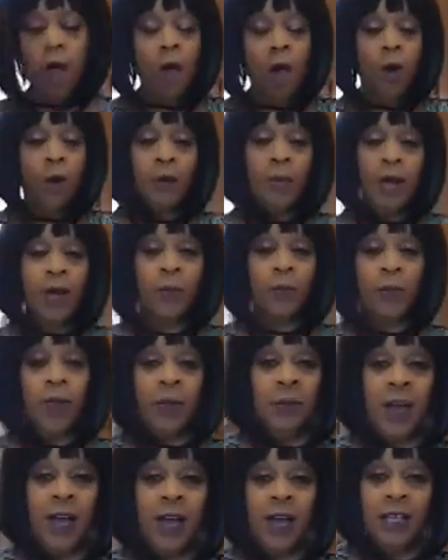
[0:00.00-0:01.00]
Oh, by the way,
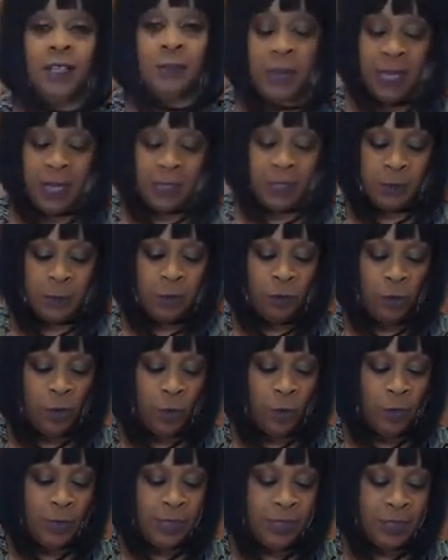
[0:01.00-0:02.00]
my husband has been
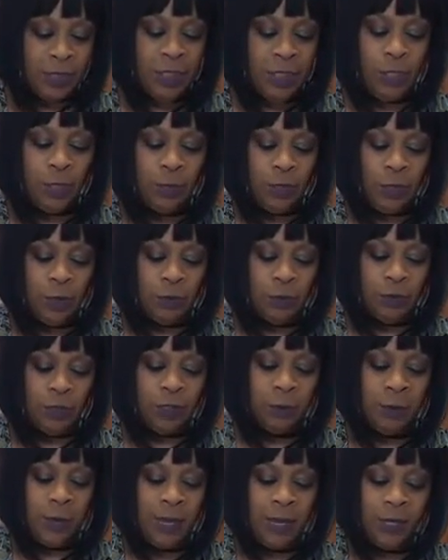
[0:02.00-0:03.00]
growing these cute little
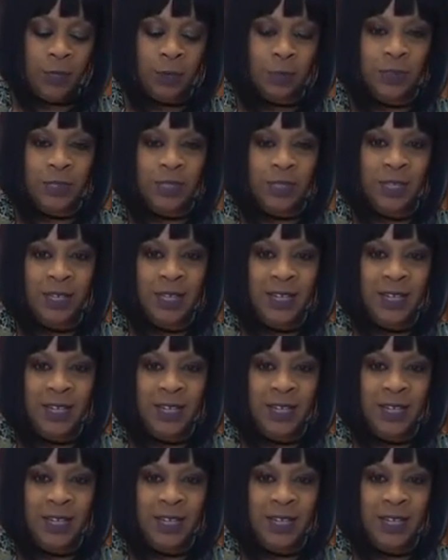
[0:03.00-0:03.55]
tomatoes.